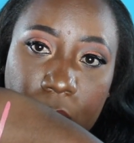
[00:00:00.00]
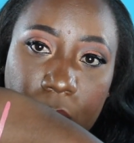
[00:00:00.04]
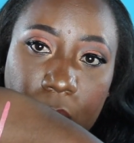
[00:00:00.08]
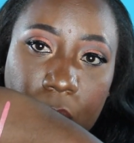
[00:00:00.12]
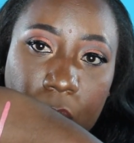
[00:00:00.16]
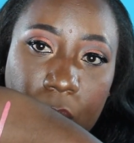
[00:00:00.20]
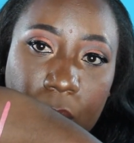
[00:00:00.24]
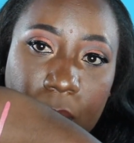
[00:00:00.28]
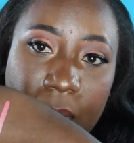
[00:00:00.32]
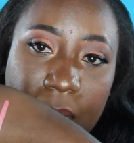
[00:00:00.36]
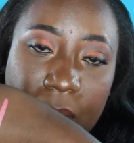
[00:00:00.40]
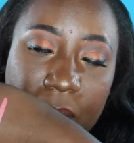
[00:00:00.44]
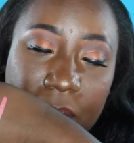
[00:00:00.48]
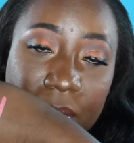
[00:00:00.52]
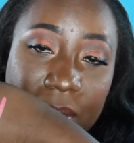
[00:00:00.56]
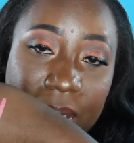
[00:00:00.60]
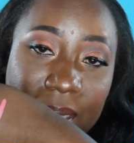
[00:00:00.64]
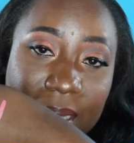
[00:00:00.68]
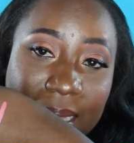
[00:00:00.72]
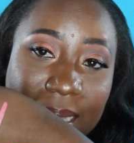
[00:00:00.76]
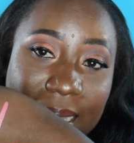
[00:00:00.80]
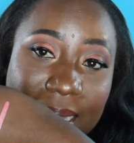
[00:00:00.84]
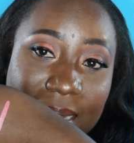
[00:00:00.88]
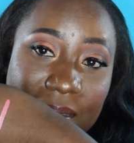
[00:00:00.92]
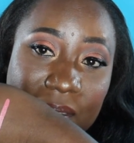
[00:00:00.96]
Wow,
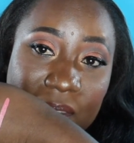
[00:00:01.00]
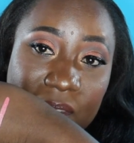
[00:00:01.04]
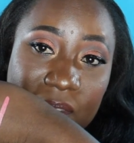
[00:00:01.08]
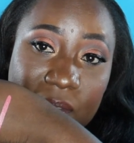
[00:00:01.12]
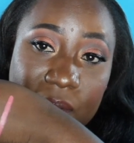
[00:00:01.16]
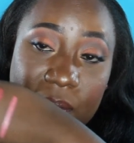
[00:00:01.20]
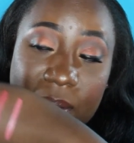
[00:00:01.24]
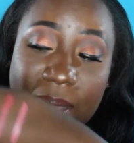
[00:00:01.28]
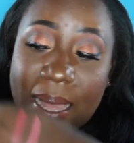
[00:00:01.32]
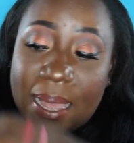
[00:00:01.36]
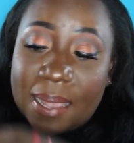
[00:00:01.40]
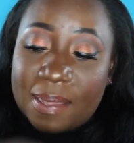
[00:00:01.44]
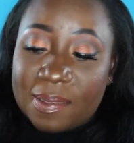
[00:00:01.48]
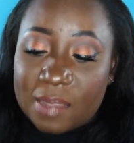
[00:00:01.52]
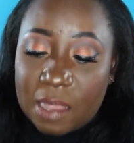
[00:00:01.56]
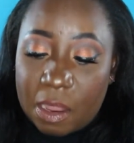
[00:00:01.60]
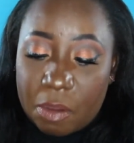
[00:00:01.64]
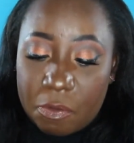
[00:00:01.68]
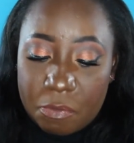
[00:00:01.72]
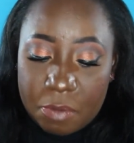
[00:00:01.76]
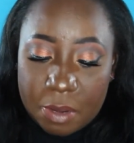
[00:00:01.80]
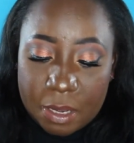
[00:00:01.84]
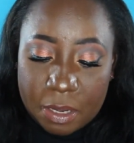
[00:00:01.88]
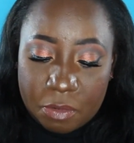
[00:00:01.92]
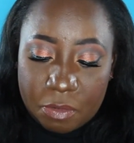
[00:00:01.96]
look at this, you guys. I
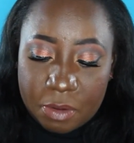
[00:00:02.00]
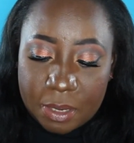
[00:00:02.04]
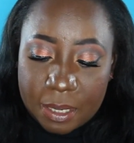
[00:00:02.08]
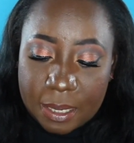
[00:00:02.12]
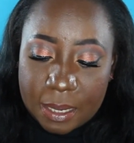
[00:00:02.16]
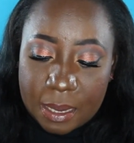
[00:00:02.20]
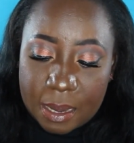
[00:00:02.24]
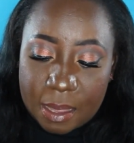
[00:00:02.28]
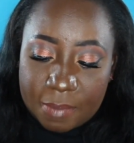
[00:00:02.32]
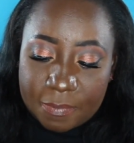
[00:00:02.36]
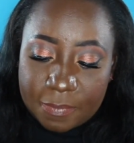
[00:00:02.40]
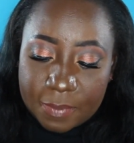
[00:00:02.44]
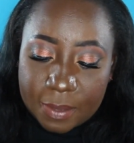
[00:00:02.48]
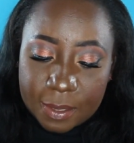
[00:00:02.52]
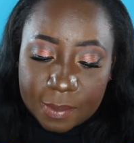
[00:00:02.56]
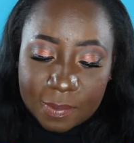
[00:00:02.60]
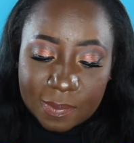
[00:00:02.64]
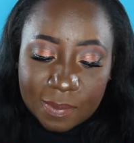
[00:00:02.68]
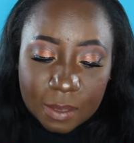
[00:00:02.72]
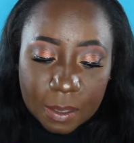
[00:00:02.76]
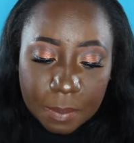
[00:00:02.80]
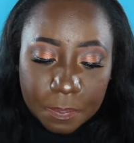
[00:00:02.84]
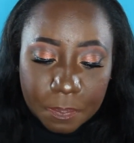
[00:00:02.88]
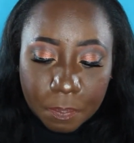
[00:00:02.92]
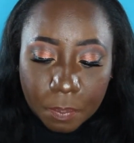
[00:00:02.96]
really love it.
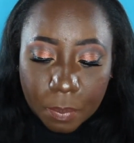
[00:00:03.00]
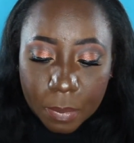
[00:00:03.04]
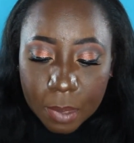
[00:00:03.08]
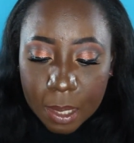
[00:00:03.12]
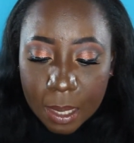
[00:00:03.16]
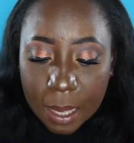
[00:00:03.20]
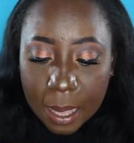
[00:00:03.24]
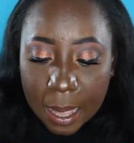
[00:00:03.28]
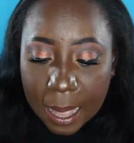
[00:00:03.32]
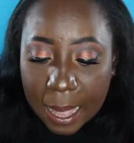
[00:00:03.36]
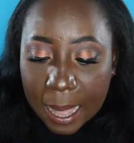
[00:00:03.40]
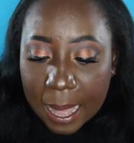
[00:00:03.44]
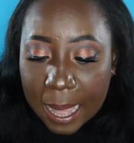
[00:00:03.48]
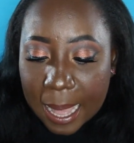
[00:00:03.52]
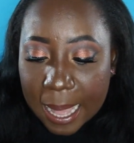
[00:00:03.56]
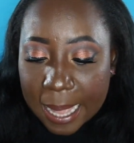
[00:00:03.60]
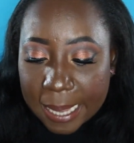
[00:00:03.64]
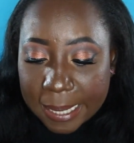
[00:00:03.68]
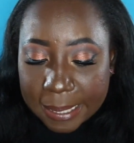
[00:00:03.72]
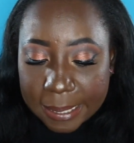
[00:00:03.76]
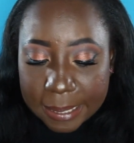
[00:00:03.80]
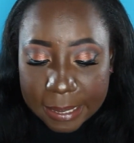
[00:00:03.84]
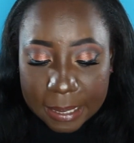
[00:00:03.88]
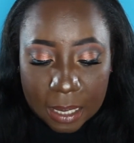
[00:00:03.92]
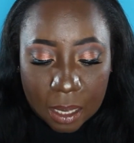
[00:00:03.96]

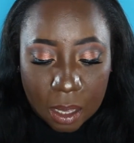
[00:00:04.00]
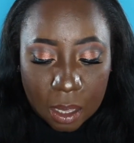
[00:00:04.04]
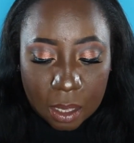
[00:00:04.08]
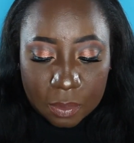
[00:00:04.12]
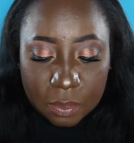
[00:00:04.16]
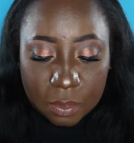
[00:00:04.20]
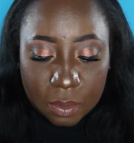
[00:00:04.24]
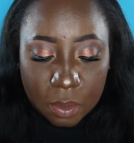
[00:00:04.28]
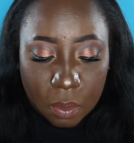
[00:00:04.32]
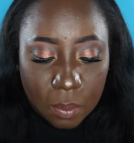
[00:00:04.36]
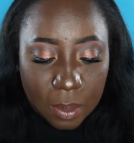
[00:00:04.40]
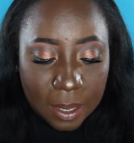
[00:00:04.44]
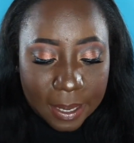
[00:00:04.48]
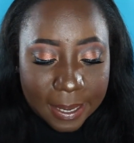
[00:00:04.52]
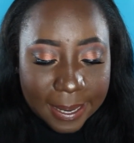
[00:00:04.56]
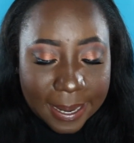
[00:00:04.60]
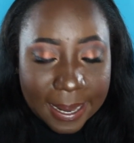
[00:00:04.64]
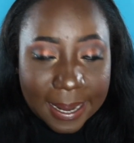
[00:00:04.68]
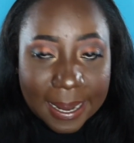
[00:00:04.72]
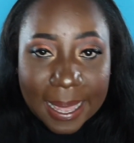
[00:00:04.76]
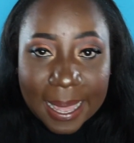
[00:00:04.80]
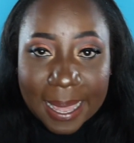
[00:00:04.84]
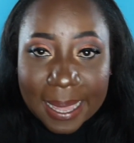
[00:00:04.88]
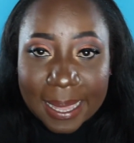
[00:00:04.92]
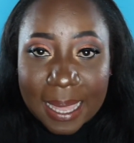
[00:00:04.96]
And the other one
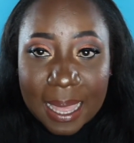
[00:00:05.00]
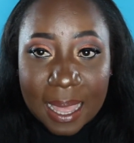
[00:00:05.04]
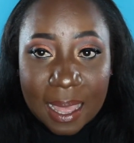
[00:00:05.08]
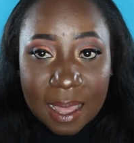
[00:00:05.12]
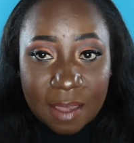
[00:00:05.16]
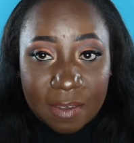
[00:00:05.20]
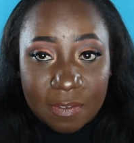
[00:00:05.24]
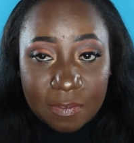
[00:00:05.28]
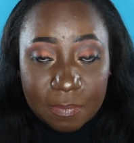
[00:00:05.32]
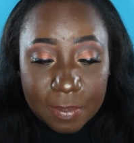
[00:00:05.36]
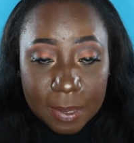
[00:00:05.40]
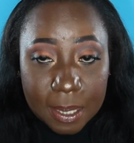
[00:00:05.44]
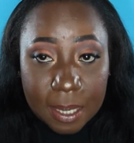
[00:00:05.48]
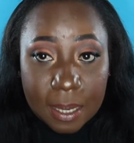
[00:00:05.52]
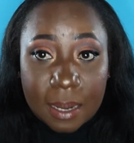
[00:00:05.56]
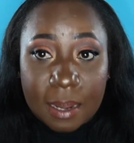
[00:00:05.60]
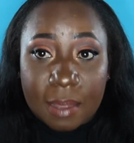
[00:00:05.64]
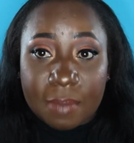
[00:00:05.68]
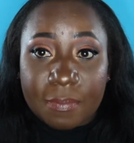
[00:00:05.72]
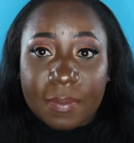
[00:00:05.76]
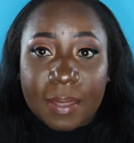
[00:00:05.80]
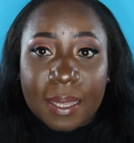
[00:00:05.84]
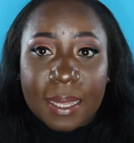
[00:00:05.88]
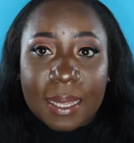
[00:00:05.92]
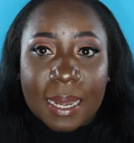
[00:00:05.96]
that I have been
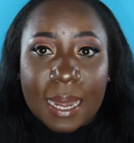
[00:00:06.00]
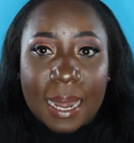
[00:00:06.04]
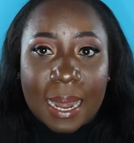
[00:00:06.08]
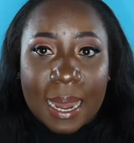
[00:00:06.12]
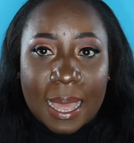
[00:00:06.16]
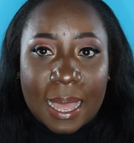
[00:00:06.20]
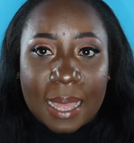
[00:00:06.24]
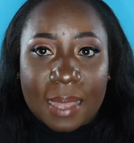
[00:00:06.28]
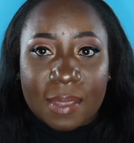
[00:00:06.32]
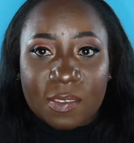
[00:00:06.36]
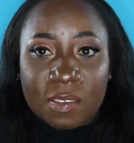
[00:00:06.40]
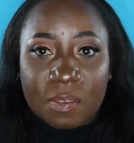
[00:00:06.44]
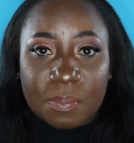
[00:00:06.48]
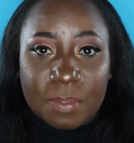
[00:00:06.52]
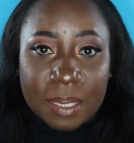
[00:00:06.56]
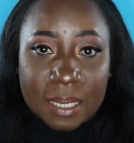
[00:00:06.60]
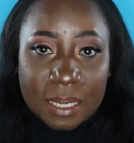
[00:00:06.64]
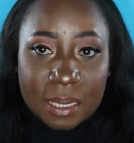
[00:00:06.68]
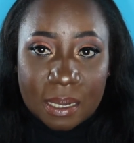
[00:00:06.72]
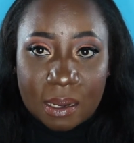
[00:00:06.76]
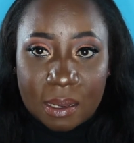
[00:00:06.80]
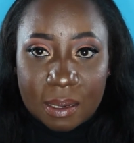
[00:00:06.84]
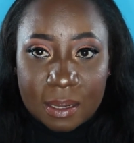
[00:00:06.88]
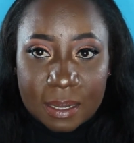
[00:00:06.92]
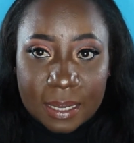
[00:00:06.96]
loving, last but
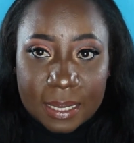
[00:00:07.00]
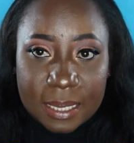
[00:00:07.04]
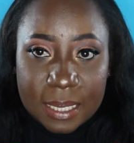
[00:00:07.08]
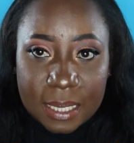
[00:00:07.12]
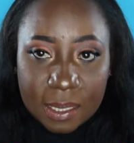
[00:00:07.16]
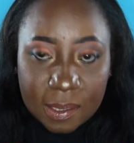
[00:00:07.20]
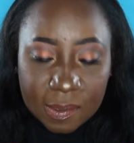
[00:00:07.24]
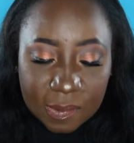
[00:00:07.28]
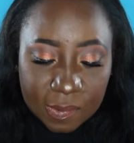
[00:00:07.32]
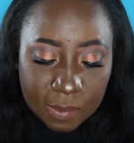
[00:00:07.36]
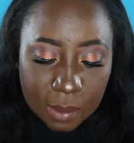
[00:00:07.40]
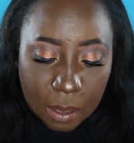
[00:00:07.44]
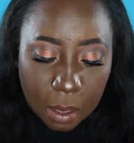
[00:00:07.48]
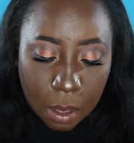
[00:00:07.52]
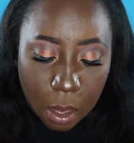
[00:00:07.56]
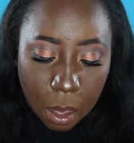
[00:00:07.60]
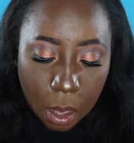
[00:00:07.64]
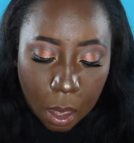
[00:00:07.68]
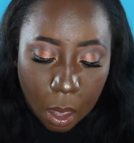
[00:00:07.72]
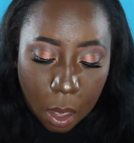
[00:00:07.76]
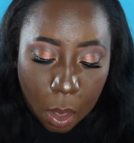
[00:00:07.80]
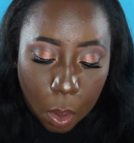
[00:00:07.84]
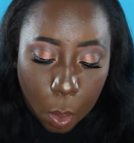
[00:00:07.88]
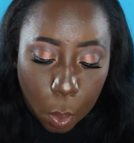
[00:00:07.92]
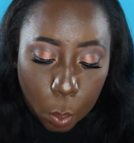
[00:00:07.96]
not least,
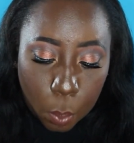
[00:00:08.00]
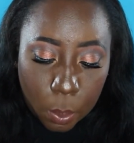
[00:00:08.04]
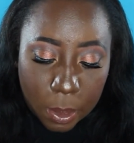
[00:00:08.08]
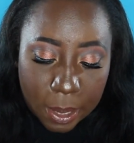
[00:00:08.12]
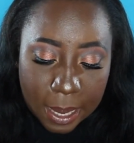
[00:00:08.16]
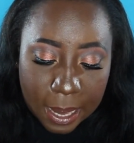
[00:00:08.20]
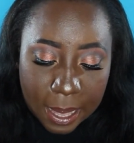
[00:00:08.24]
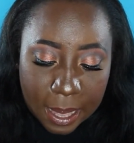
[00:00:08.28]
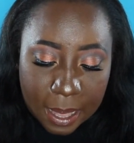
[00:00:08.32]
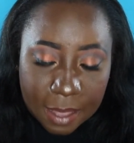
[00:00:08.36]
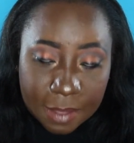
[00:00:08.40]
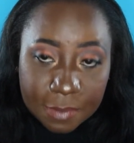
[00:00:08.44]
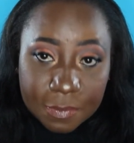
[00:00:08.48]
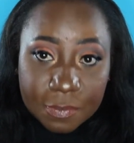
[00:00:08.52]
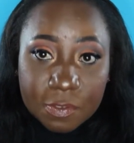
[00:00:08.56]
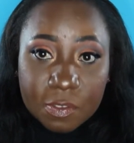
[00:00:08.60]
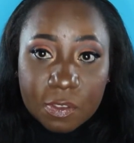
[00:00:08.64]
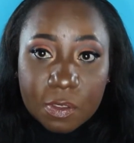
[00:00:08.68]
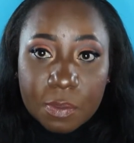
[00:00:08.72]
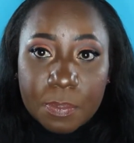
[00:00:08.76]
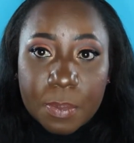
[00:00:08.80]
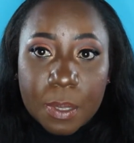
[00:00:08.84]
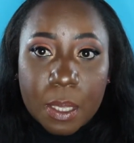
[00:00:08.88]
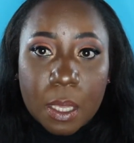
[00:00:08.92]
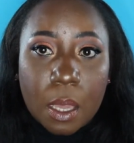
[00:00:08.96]
would have
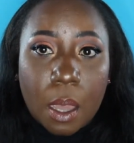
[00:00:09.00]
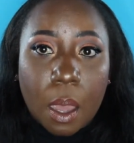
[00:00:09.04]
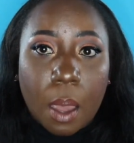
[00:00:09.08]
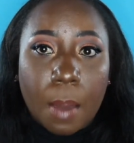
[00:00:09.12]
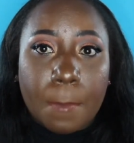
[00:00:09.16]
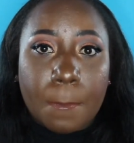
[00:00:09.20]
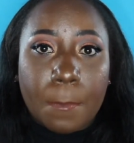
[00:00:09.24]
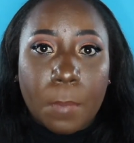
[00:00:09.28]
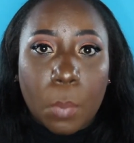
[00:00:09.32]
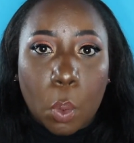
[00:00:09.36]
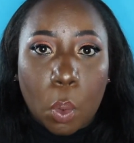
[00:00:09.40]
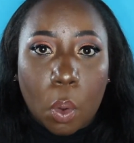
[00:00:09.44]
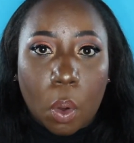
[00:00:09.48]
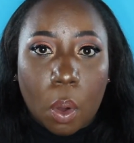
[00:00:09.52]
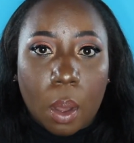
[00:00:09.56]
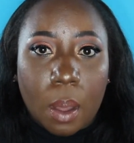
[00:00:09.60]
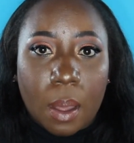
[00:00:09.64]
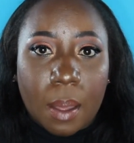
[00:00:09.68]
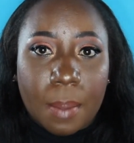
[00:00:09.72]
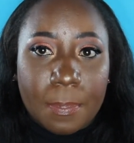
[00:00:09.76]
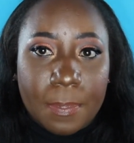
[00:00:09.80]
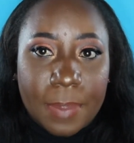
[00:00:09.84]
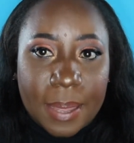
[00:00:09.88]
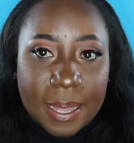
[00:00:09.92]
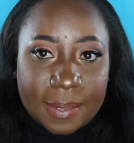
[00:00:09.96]
to be a More
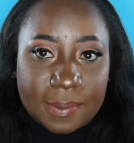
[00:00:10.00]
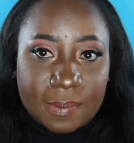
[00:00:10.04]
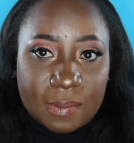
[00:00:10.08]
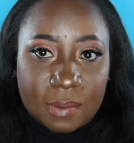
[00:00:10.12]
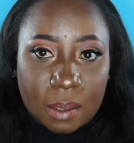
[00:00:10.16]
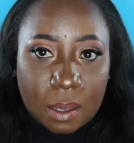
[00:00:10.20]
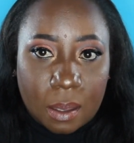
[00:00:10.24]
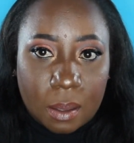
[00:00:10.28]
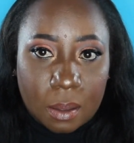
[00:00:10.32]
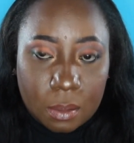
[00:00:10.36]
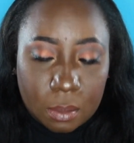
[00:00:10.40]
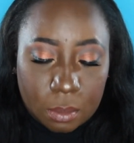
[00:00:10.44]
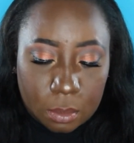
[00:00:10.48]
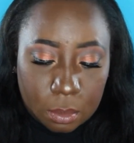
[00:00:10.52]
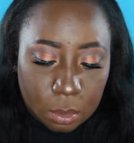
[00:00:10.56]
a Better.